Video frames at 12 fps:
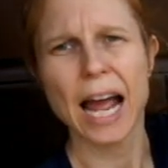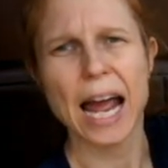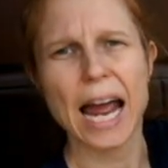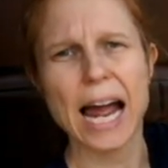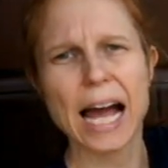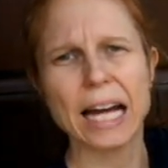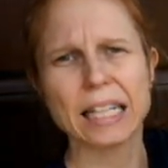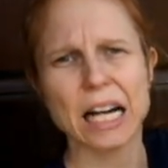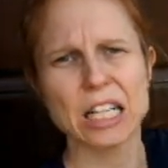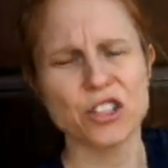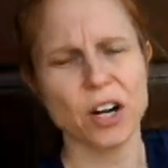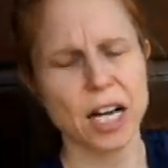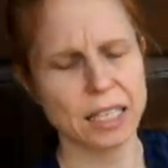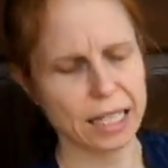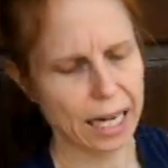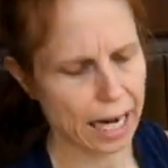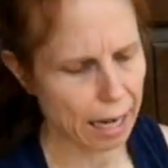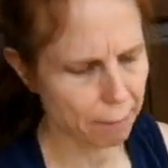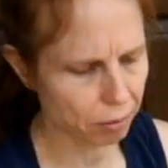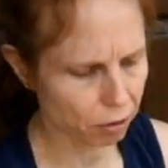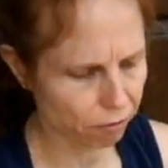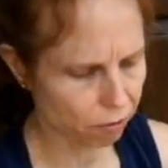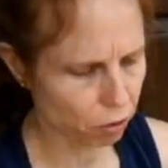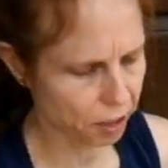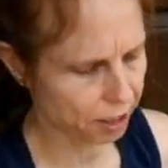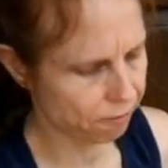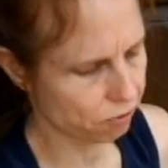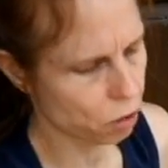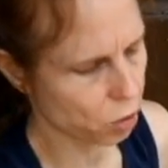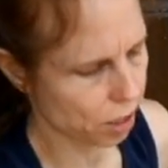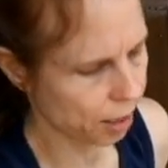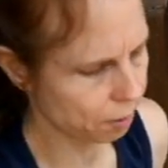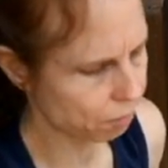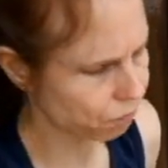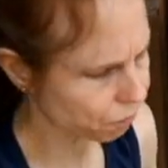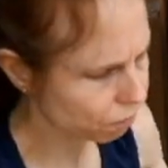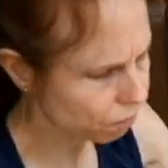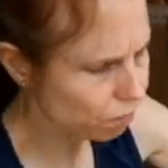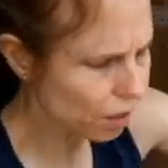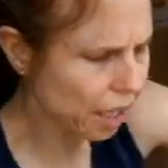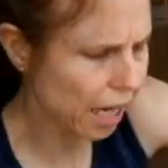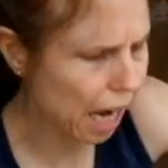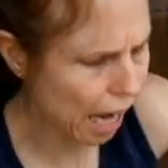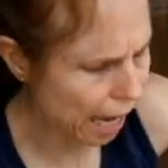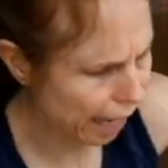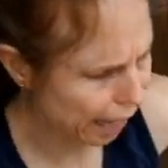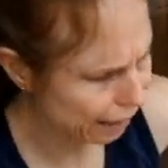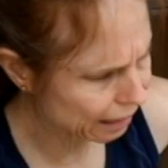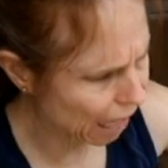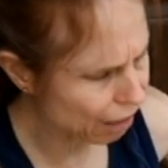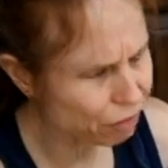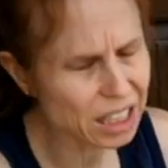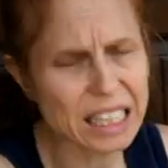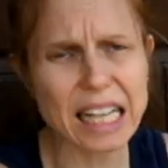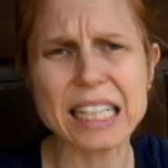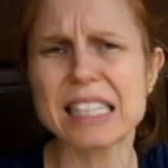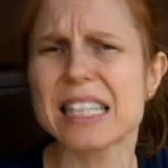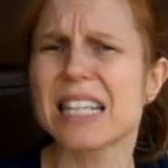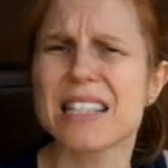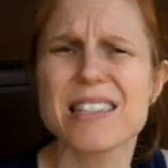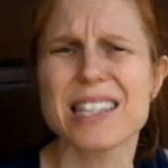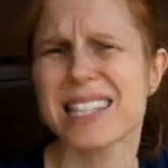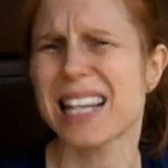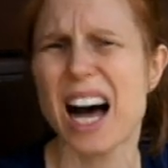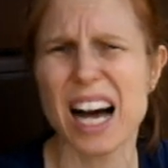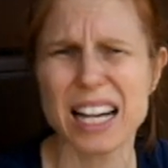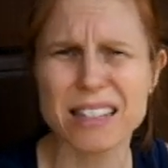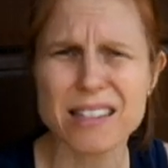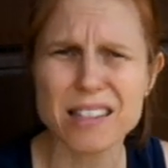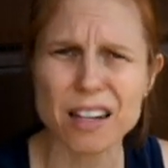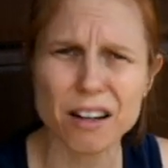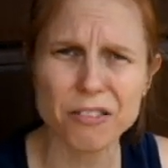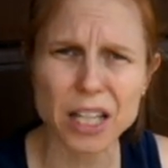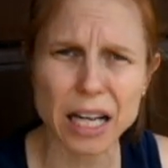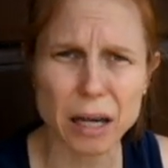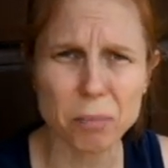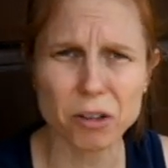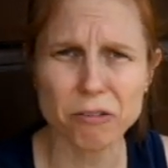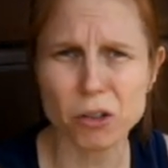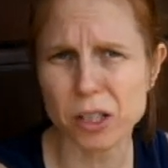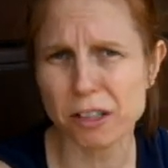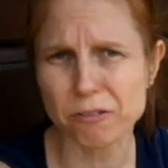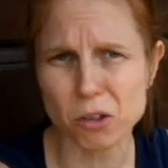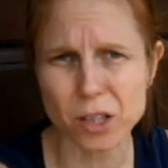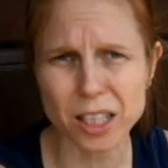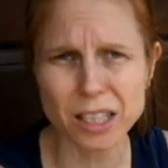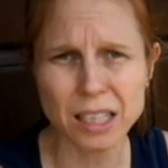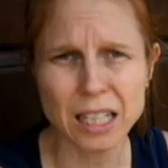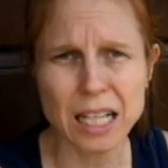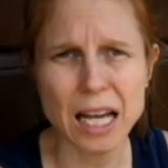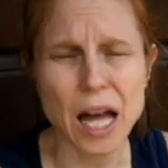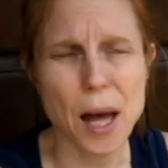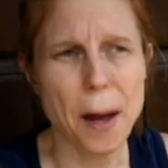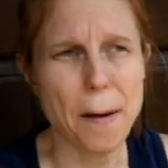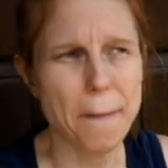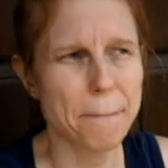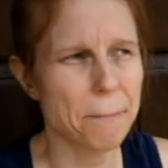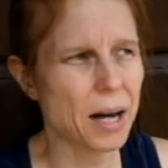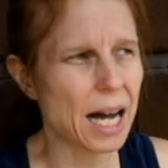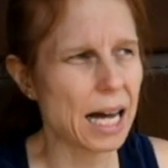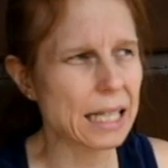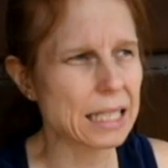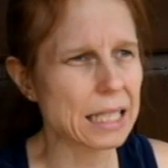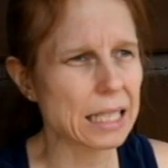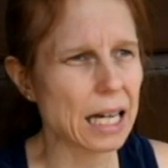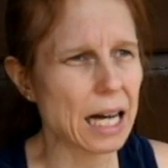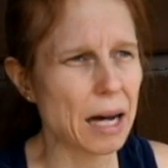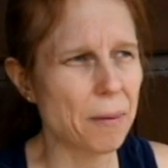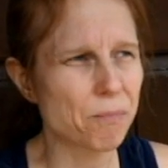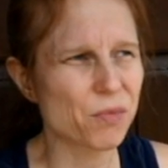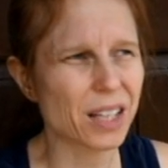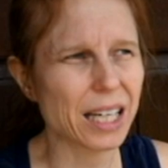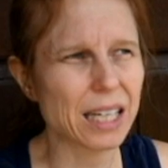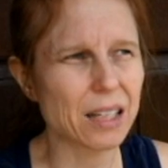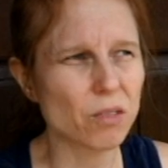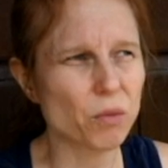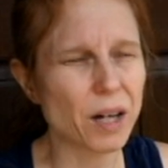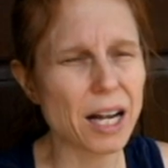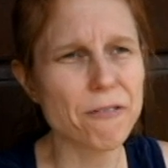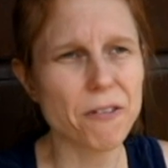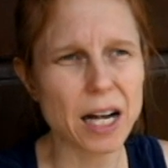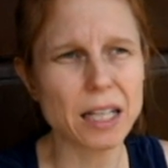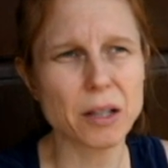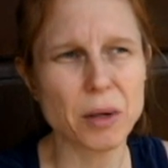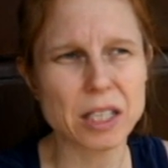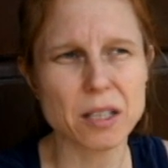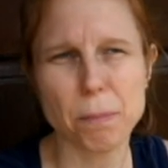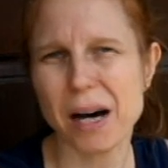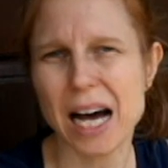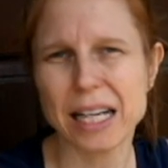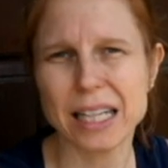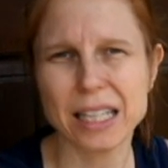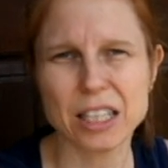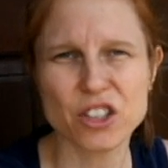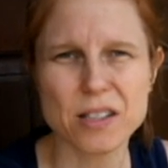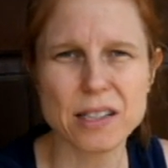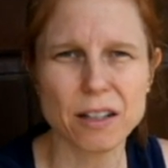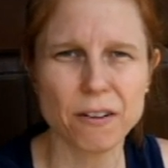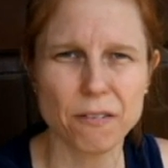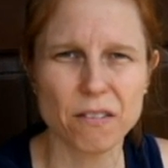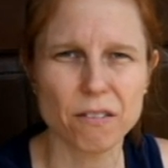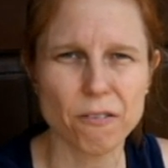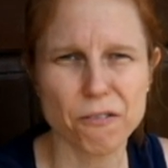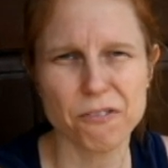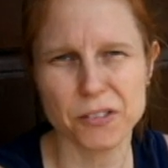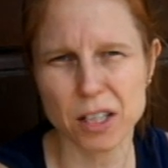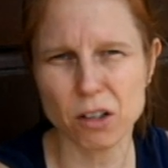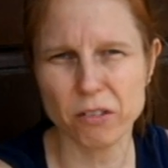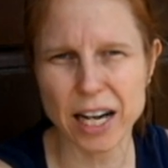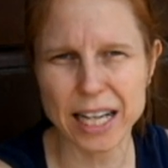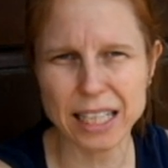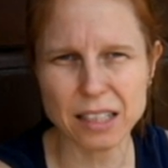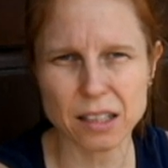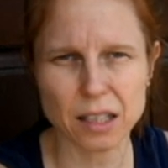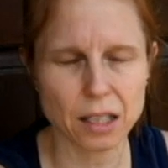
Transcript: And I tried the Amber 44. And I really liked the size of the Amber 44. But when I finally went to buy it, it just didn't feel right.